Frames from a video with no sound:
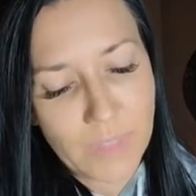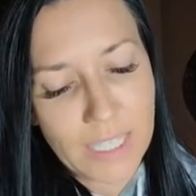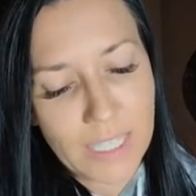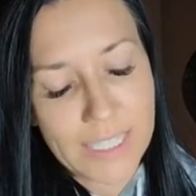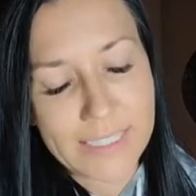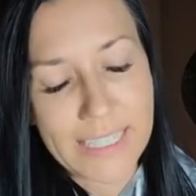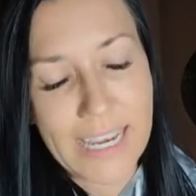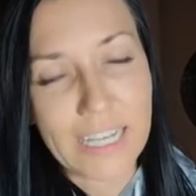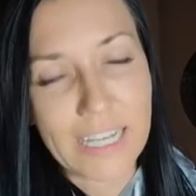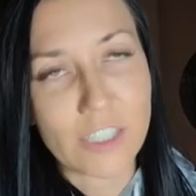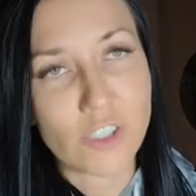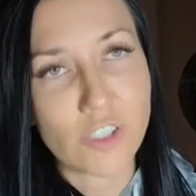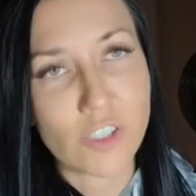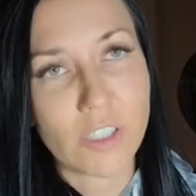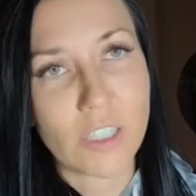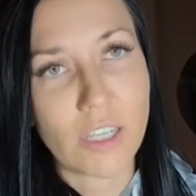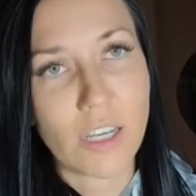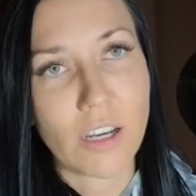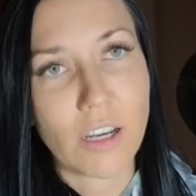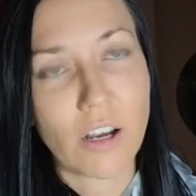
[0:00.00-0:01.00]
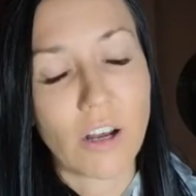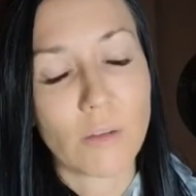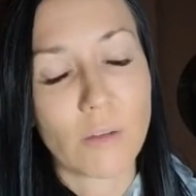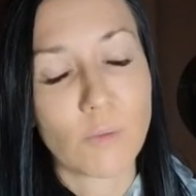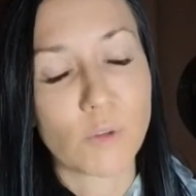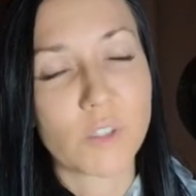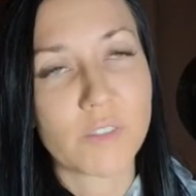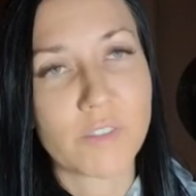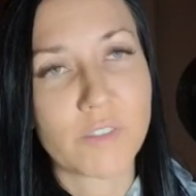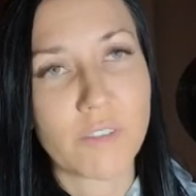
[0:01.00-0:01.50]
it's actually
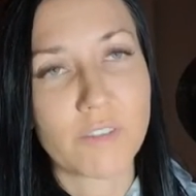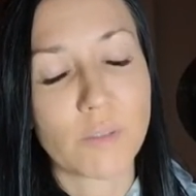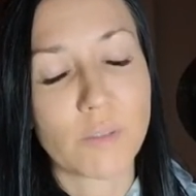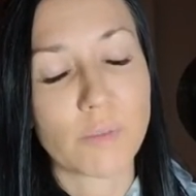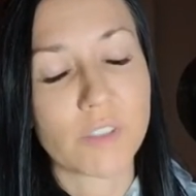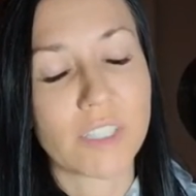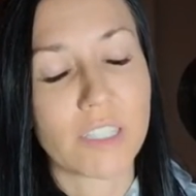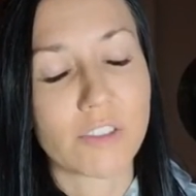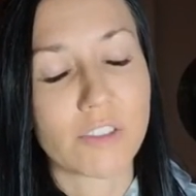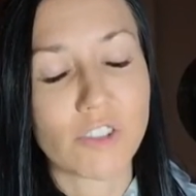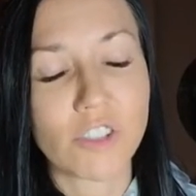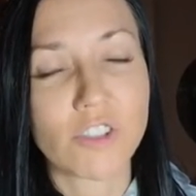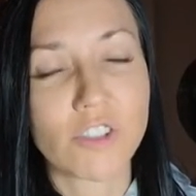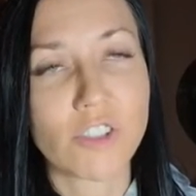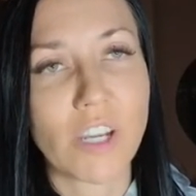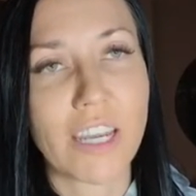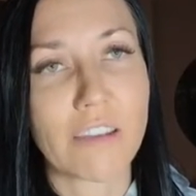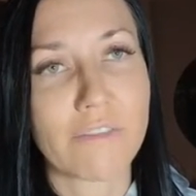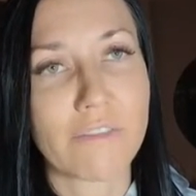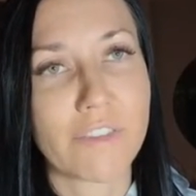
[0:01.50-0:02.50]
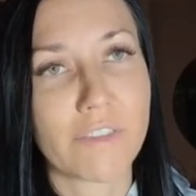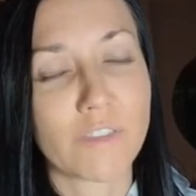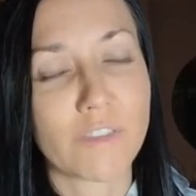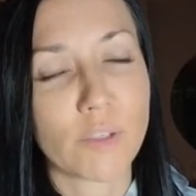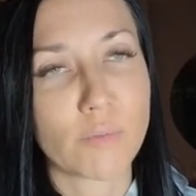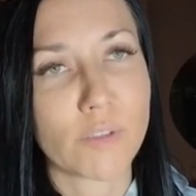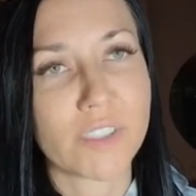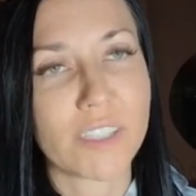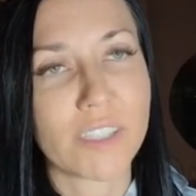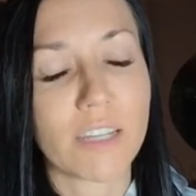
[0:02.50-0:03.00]
almost 50%, just shy of
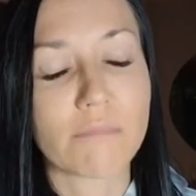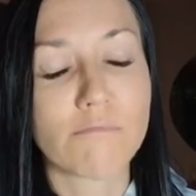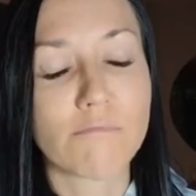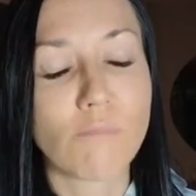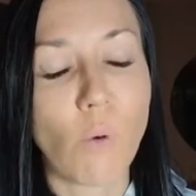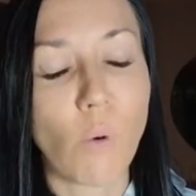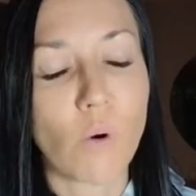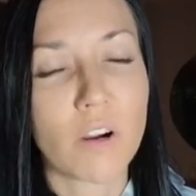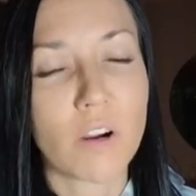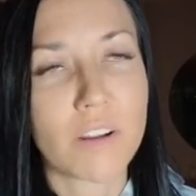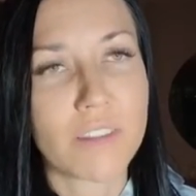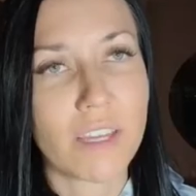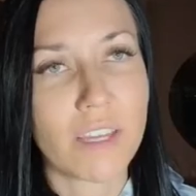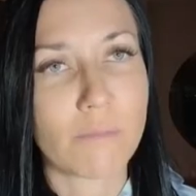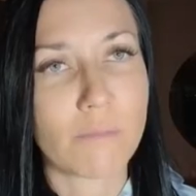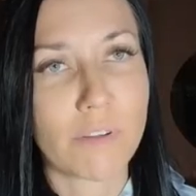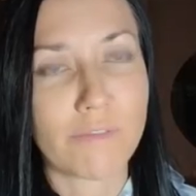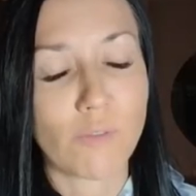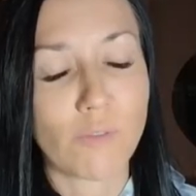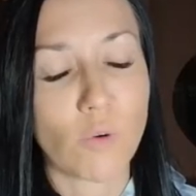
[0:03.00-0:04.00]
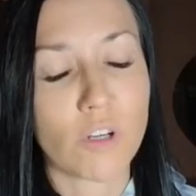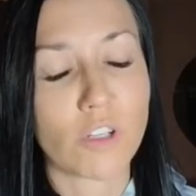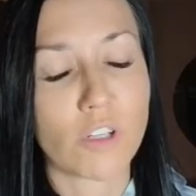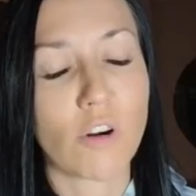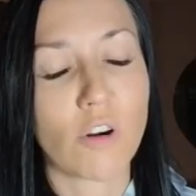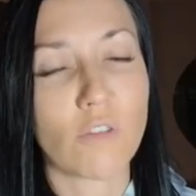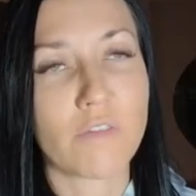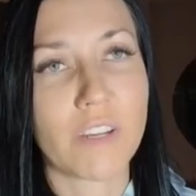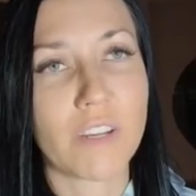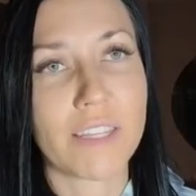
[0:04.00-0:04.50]
50% more than before
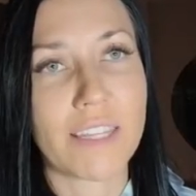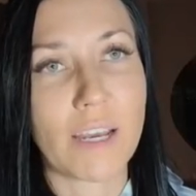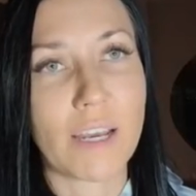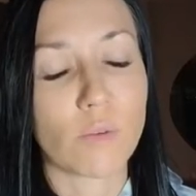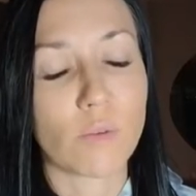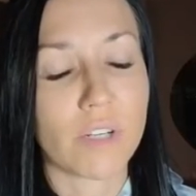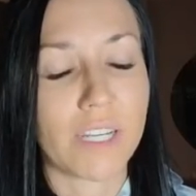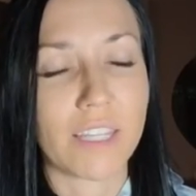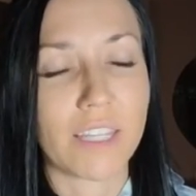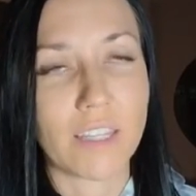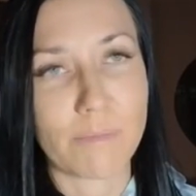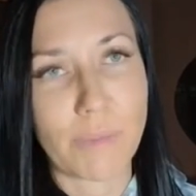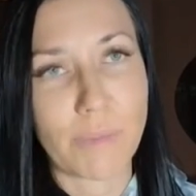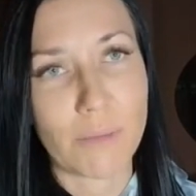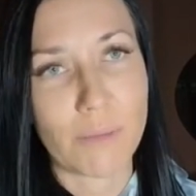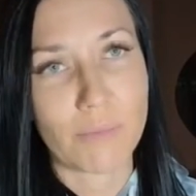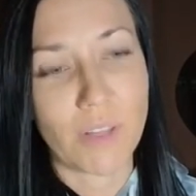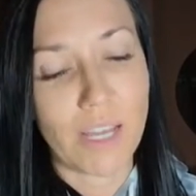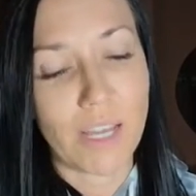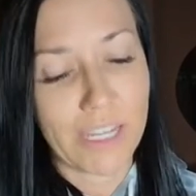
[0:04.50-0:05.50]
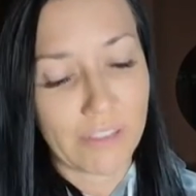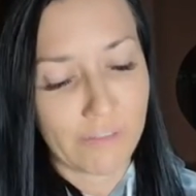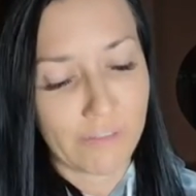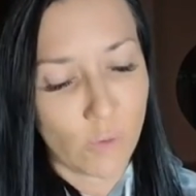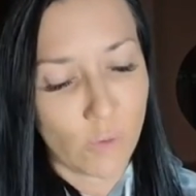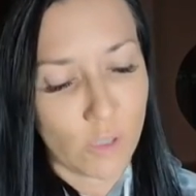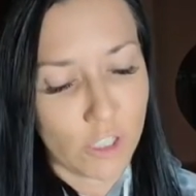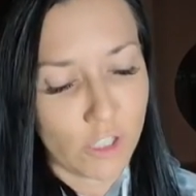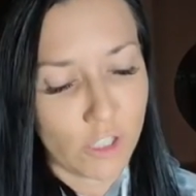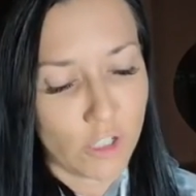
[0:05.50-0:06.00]
COVID that were in the pipeline
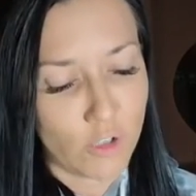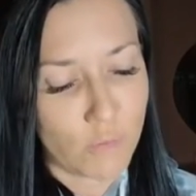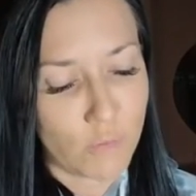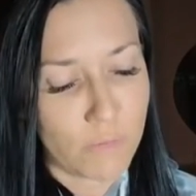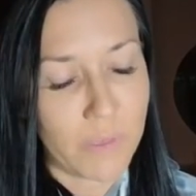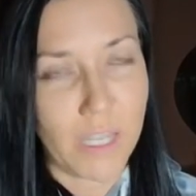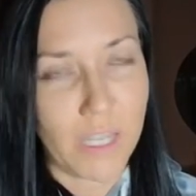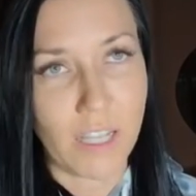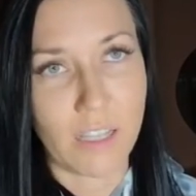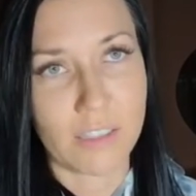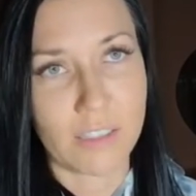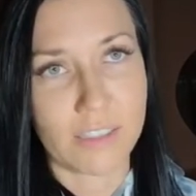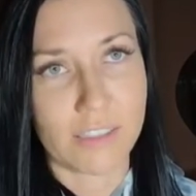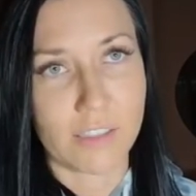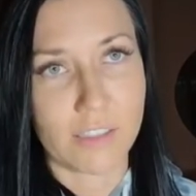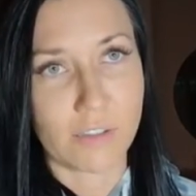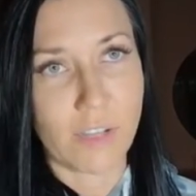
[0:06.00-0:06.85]
for new builds.